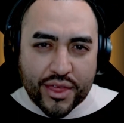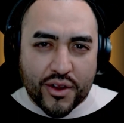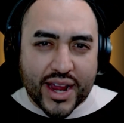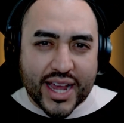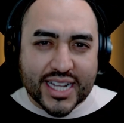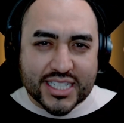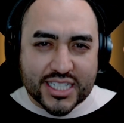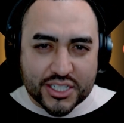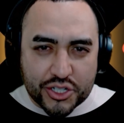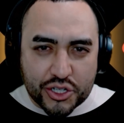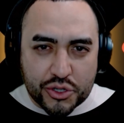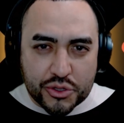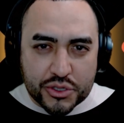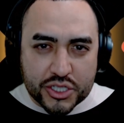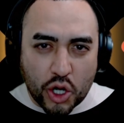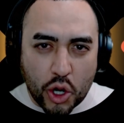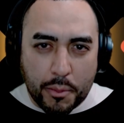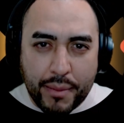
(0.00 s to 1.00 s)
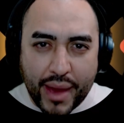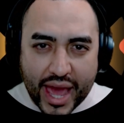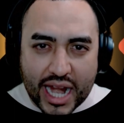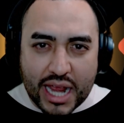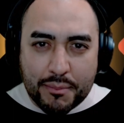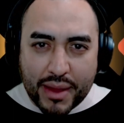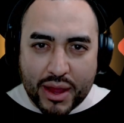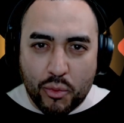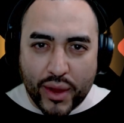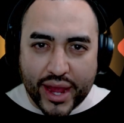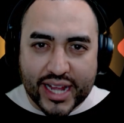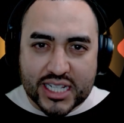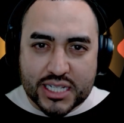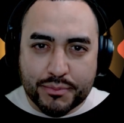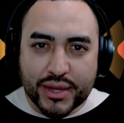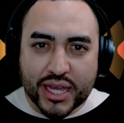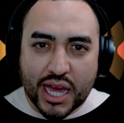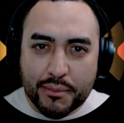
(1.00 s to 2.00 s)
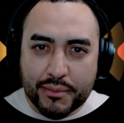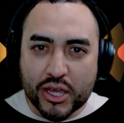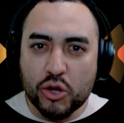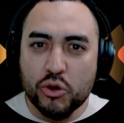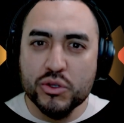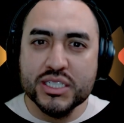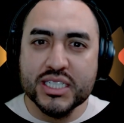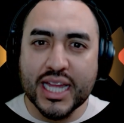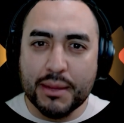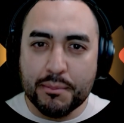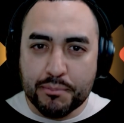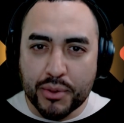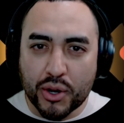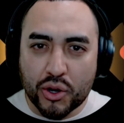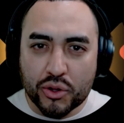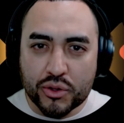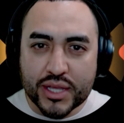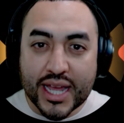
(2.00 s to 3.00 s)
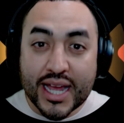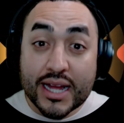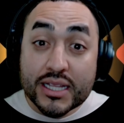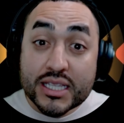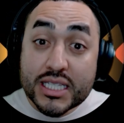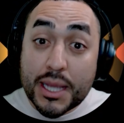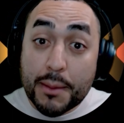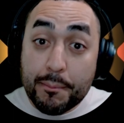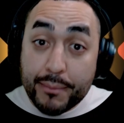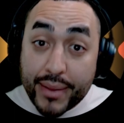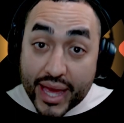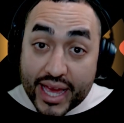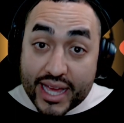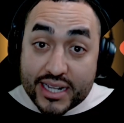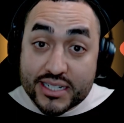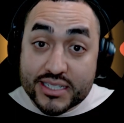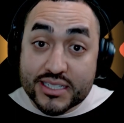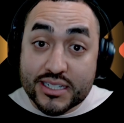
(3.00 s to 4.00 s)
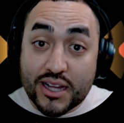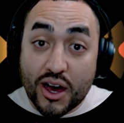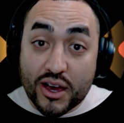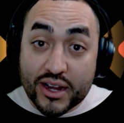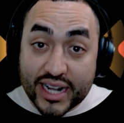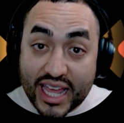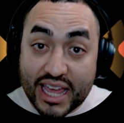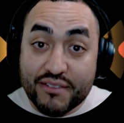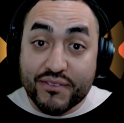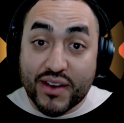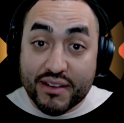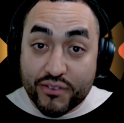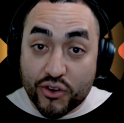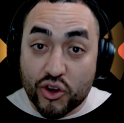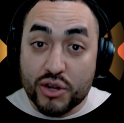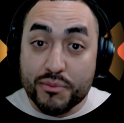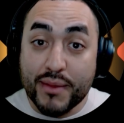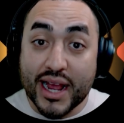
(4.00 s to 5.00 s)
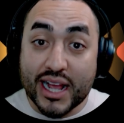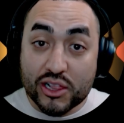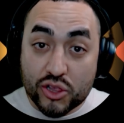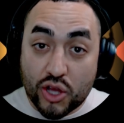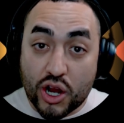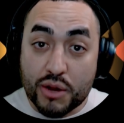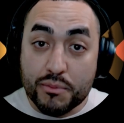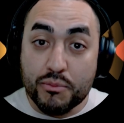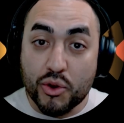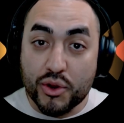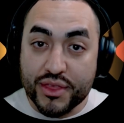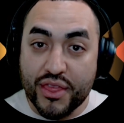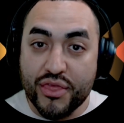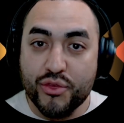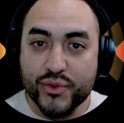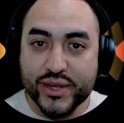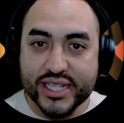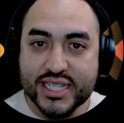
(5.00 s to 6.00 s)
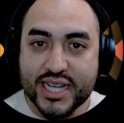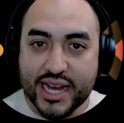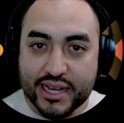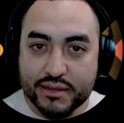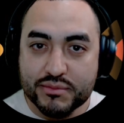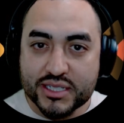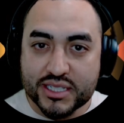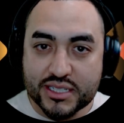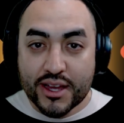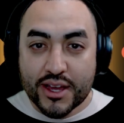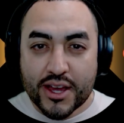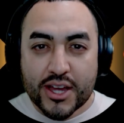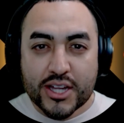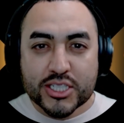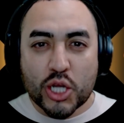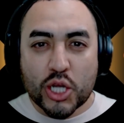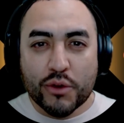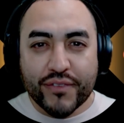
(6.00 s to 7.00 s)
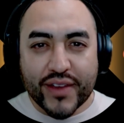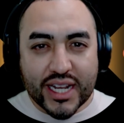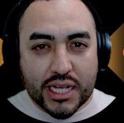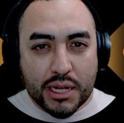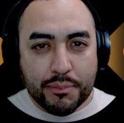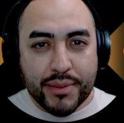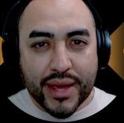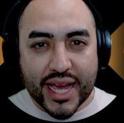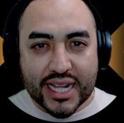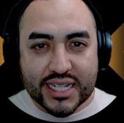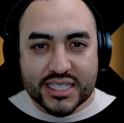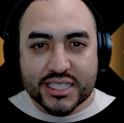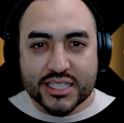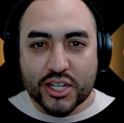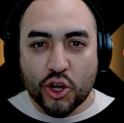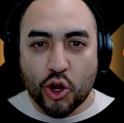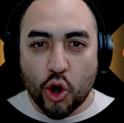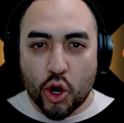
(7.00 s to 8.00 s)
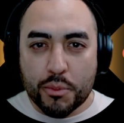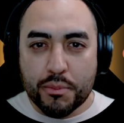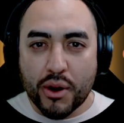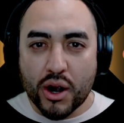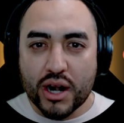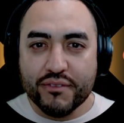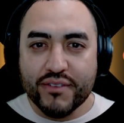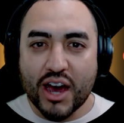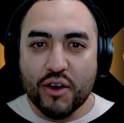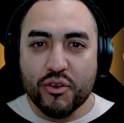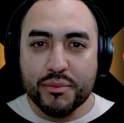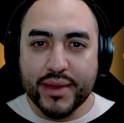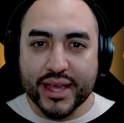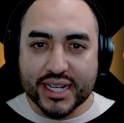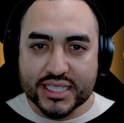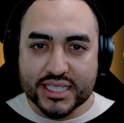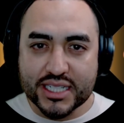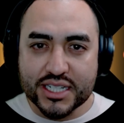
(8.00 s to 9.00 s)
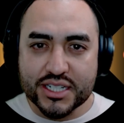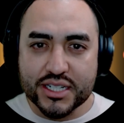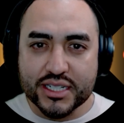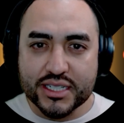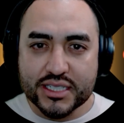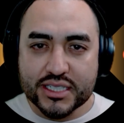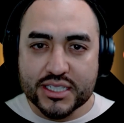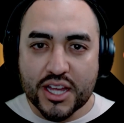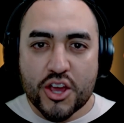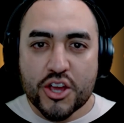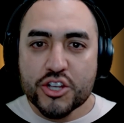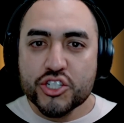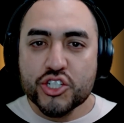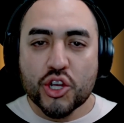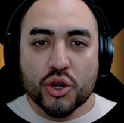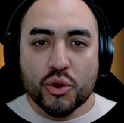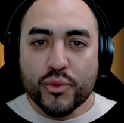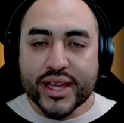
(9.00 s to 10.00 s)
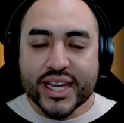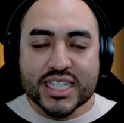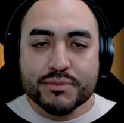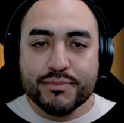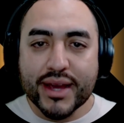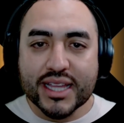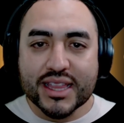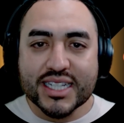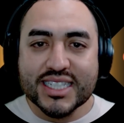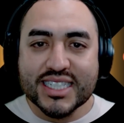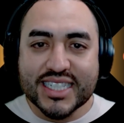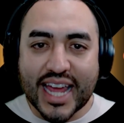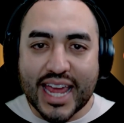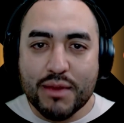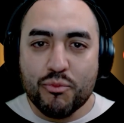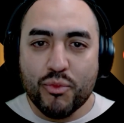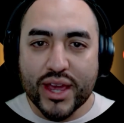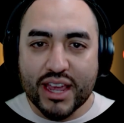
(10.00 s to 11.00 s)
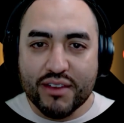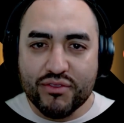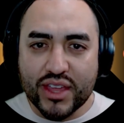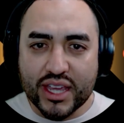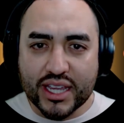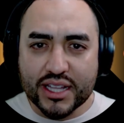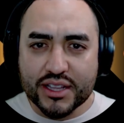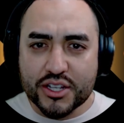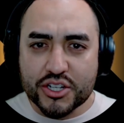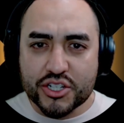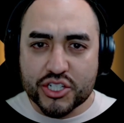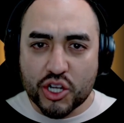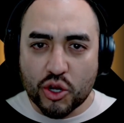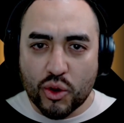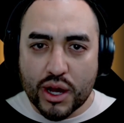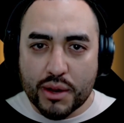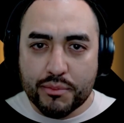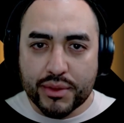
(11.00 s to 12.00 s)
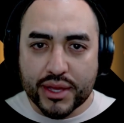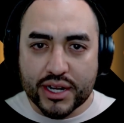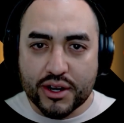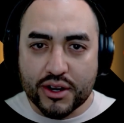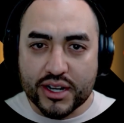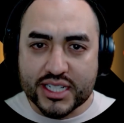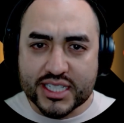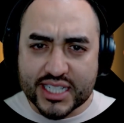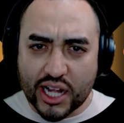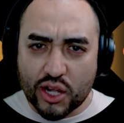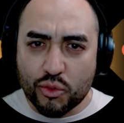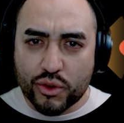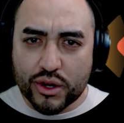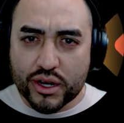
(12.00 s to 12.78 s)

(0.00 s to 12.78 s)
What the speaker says: I hit snooze or panic my way into becoming Usain Bolt depends on if I've heard my alarm more than 3 times. So if it depends is a core part of how we make decisions, shouldn't we expect the same way of thinking to show up in our Excel work?